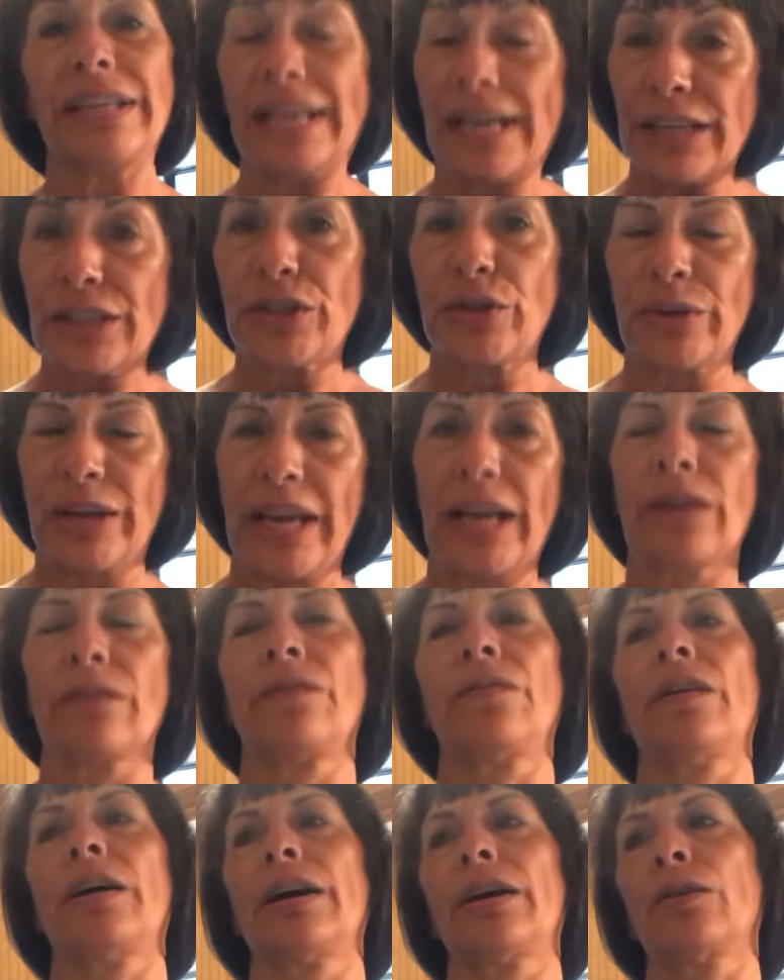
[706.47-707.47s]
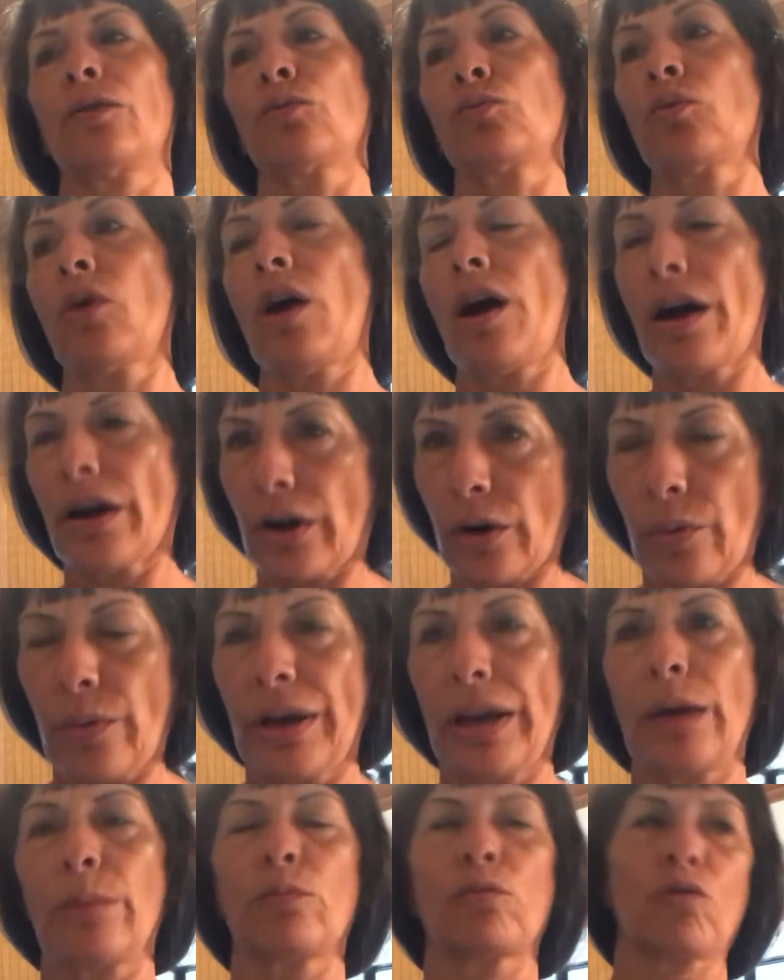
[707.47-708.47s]
Yes, you can find raw
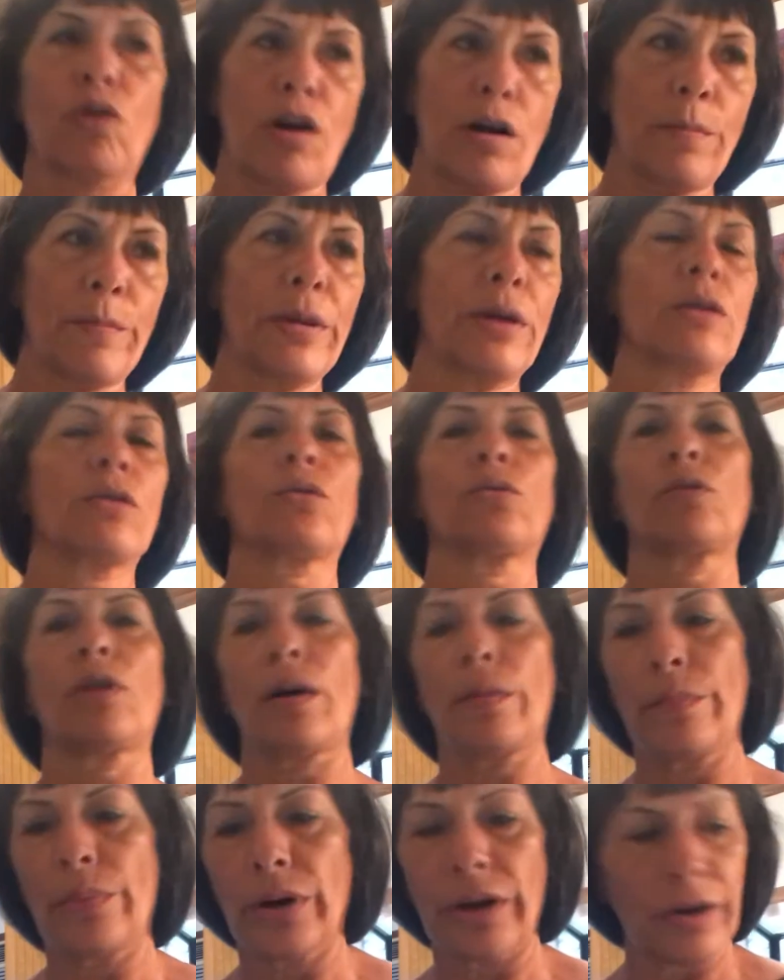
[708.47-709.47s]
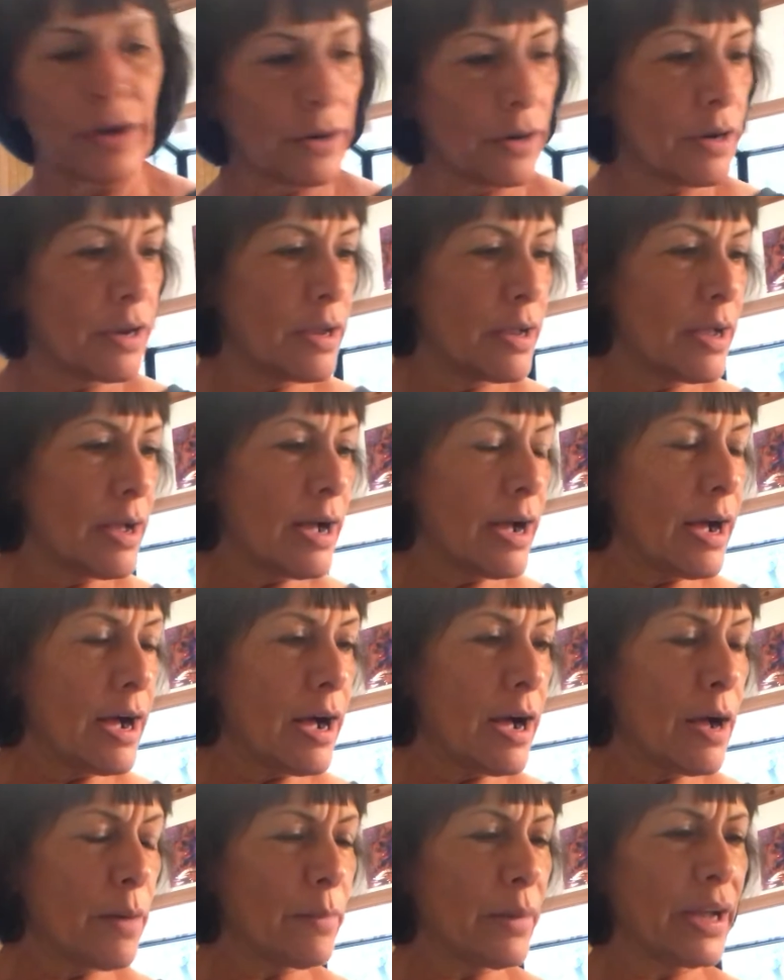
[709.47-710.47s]
cream, raw milk, raw butter.
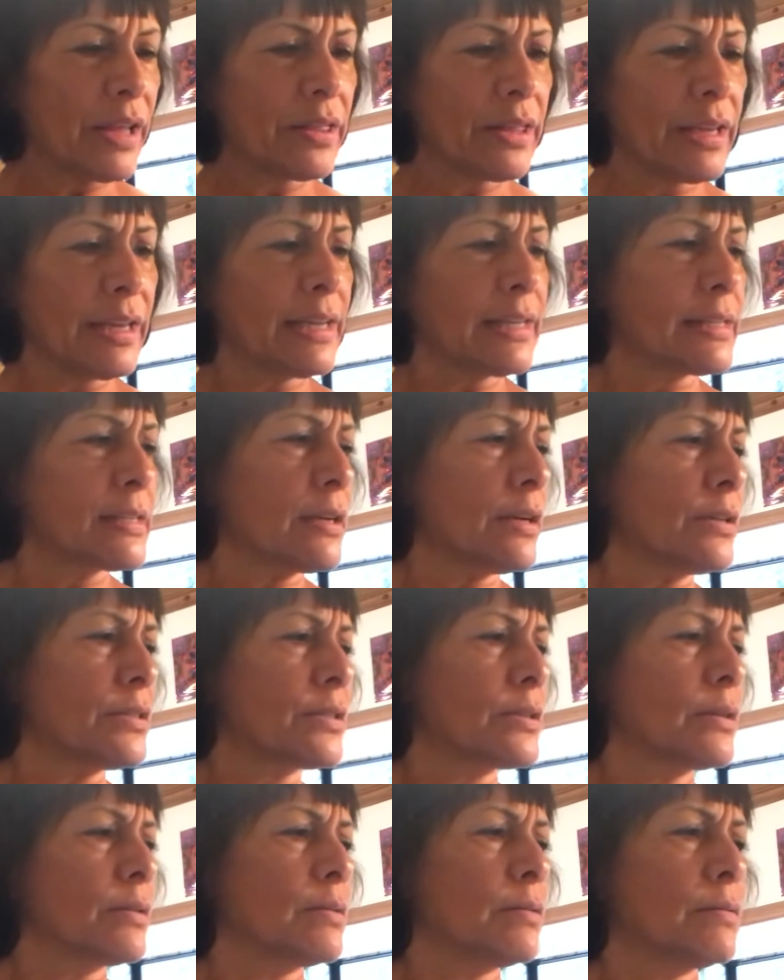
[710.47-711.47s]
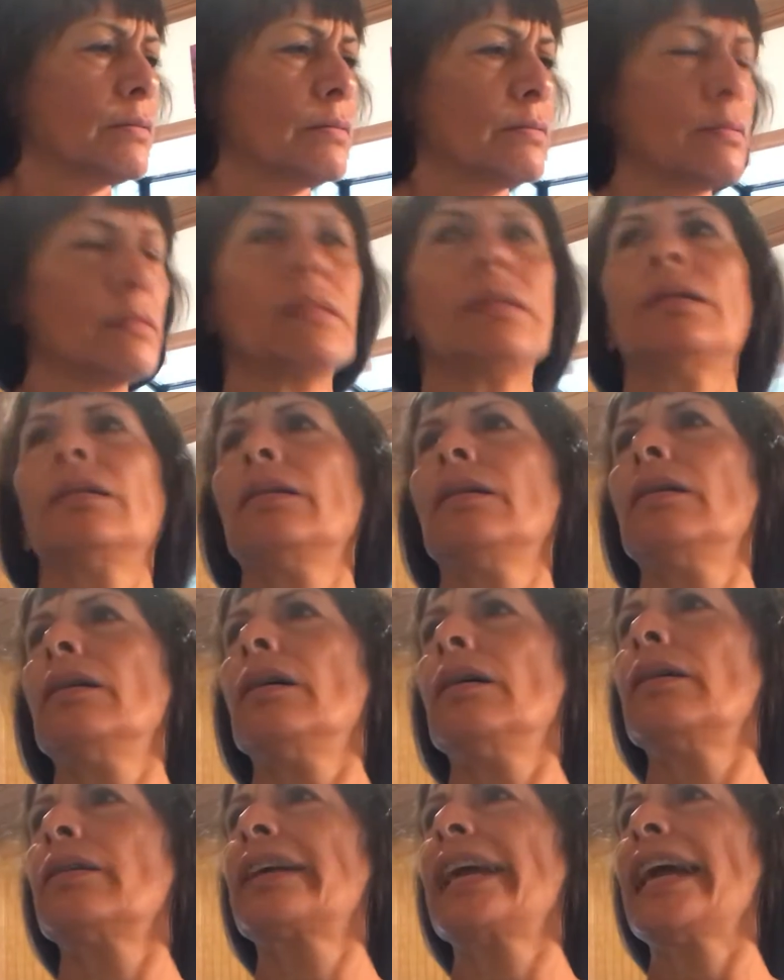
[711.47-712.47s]
I think it's also
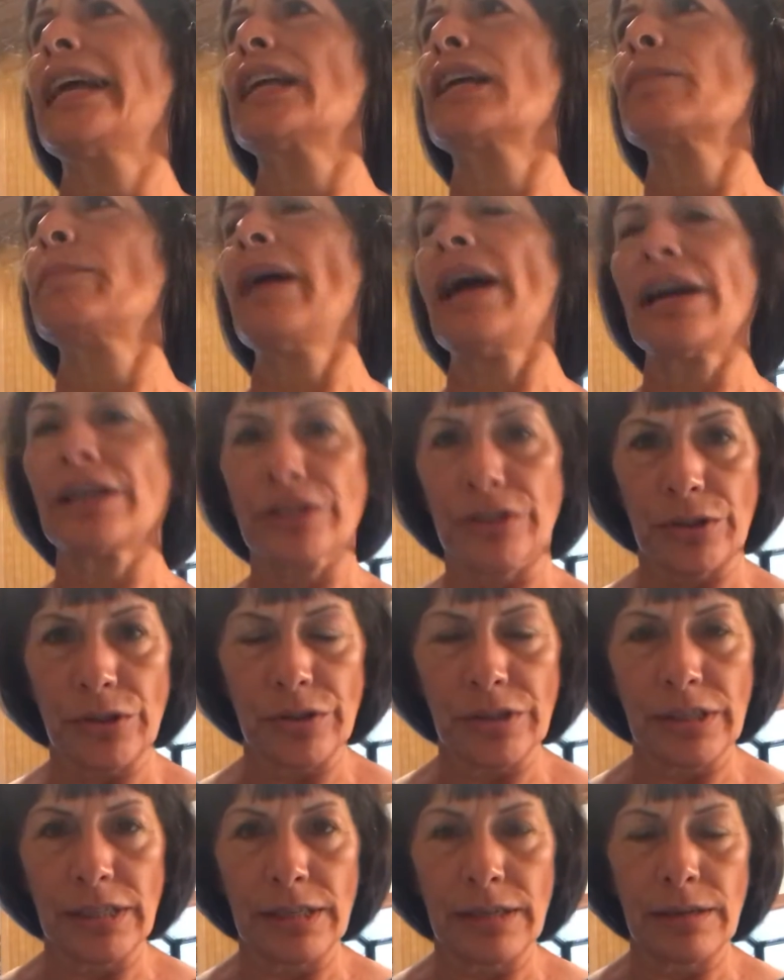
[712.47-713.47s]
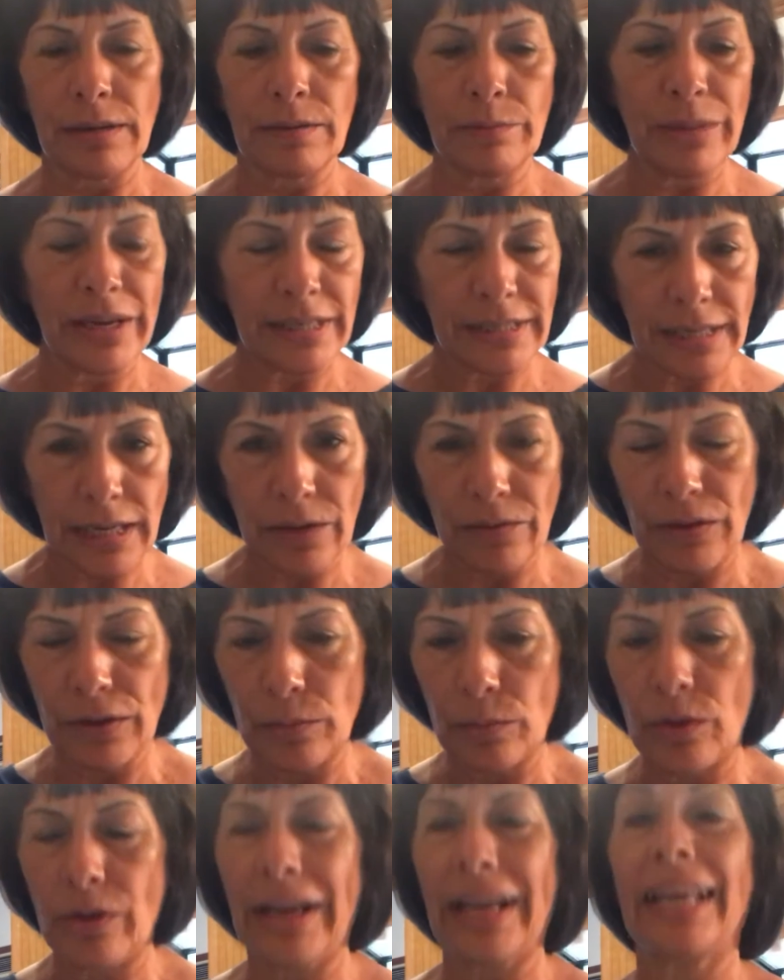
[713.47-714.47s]
Organic Pastures that makes that
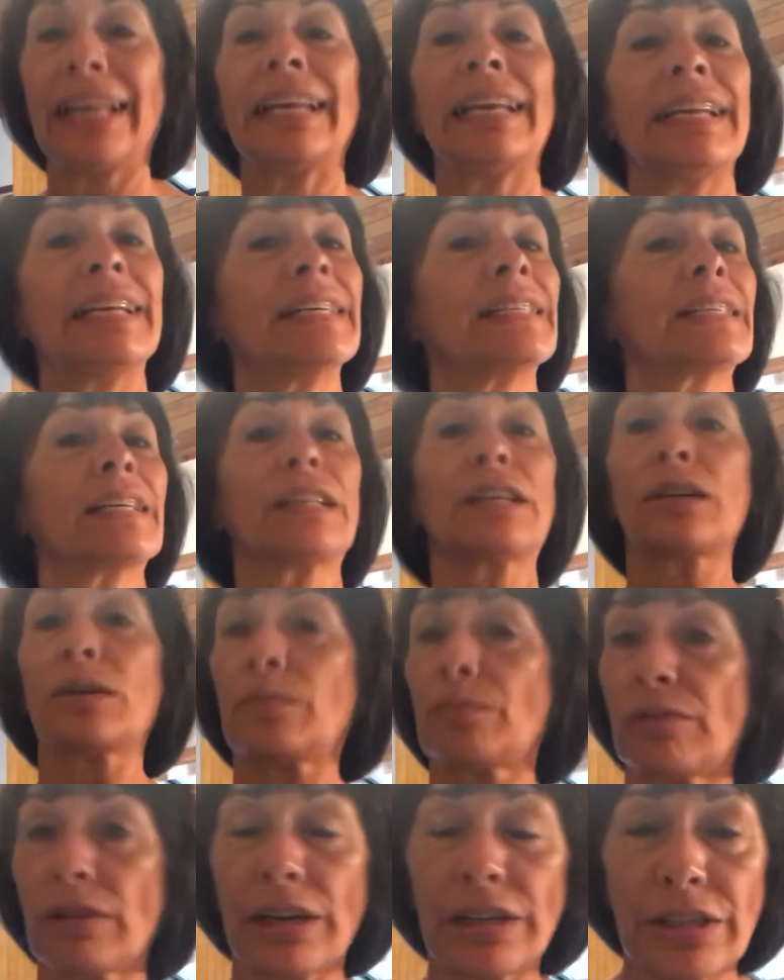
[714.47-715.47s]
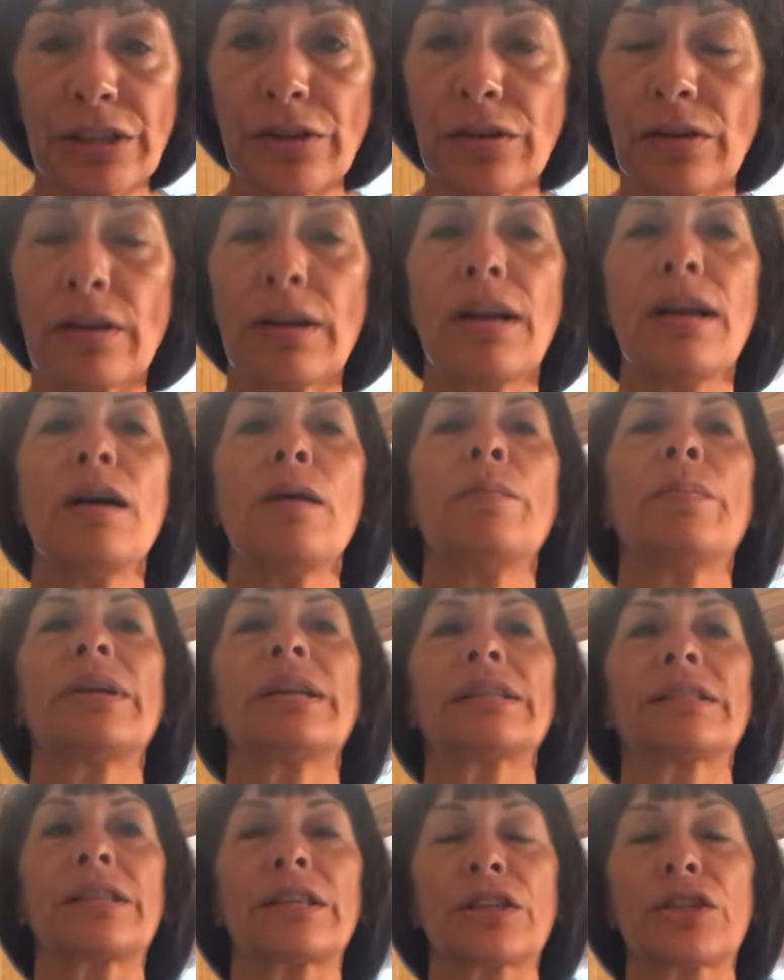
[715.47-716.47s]
available, and it is a little pricier, but
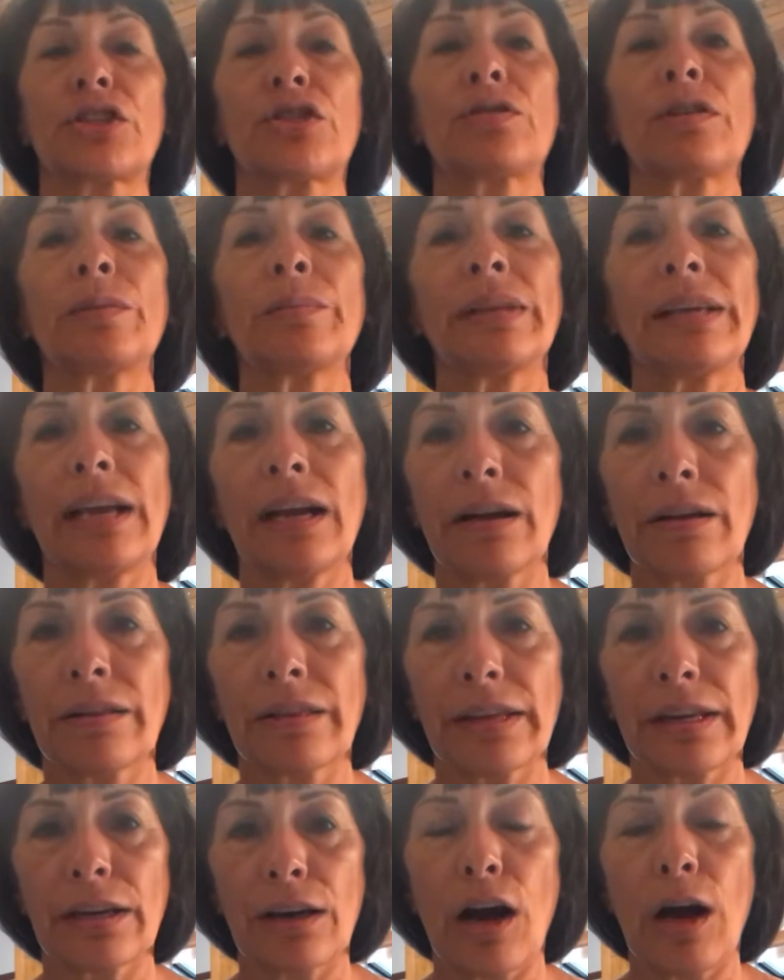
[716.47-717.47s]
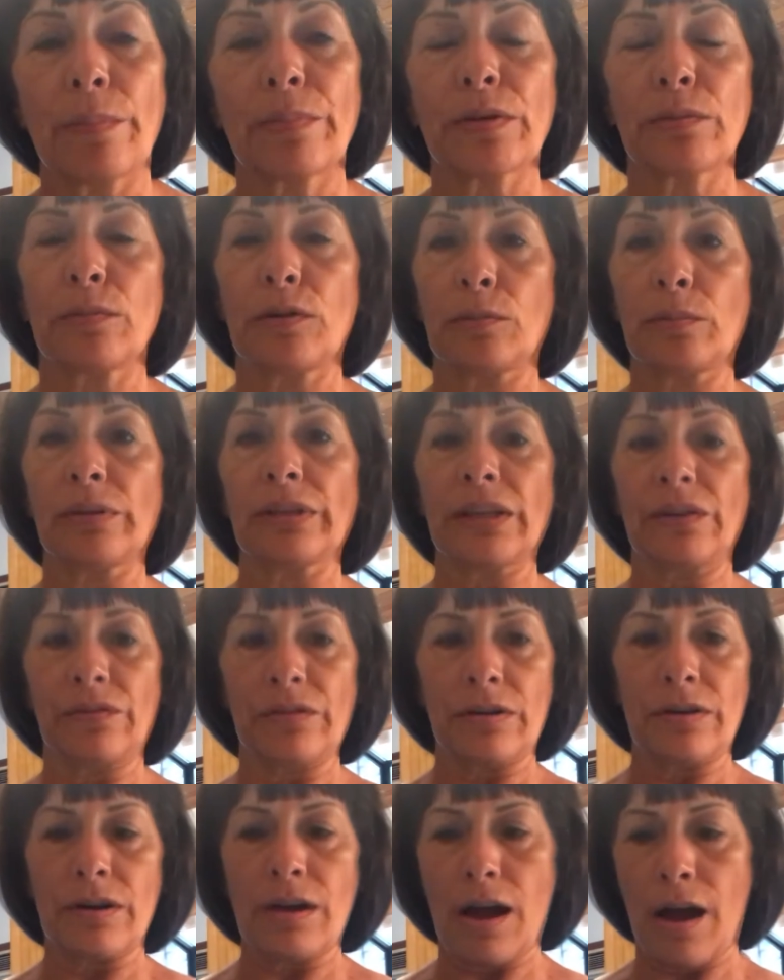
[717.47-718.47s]
it's extremely healthy and optimal, believe
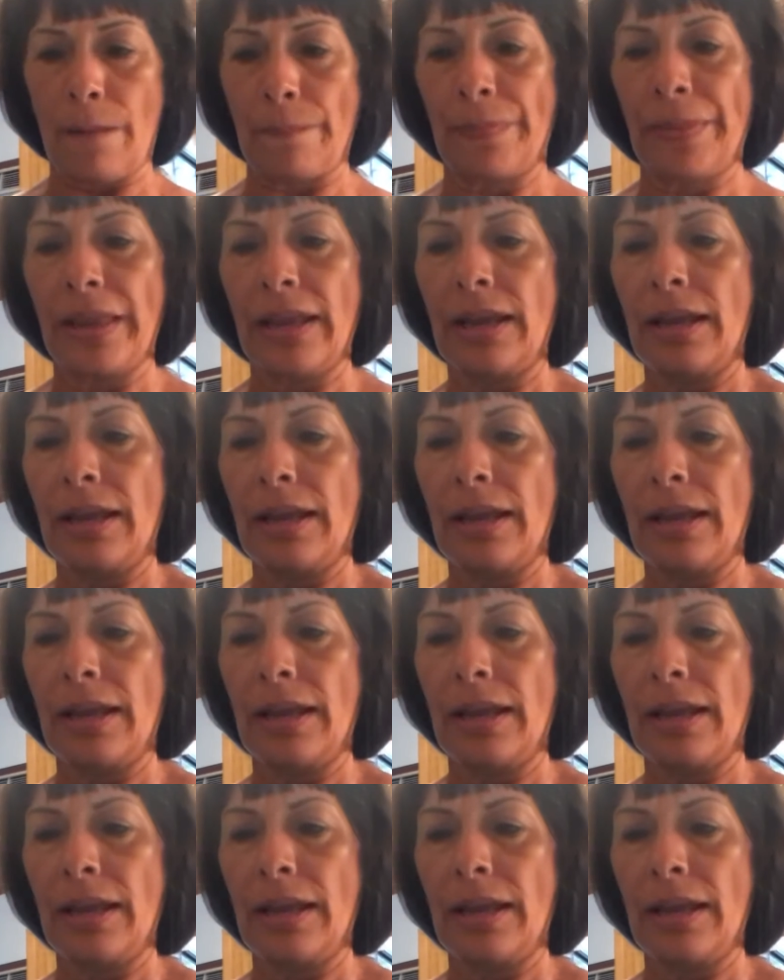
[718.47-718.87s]
it or not.